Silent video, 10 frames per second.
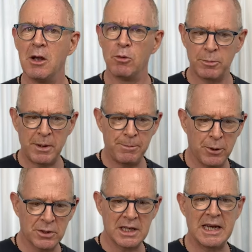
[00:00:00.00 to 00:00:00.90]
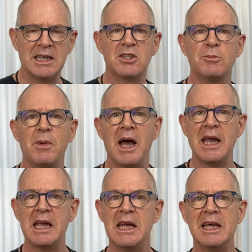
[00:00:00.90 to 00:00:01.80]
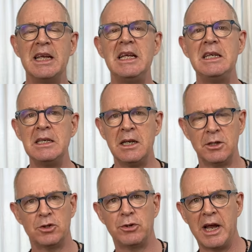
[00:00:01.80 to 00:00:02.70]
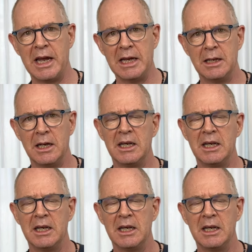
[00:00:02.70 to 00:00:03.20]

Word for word: would be put into my in tray.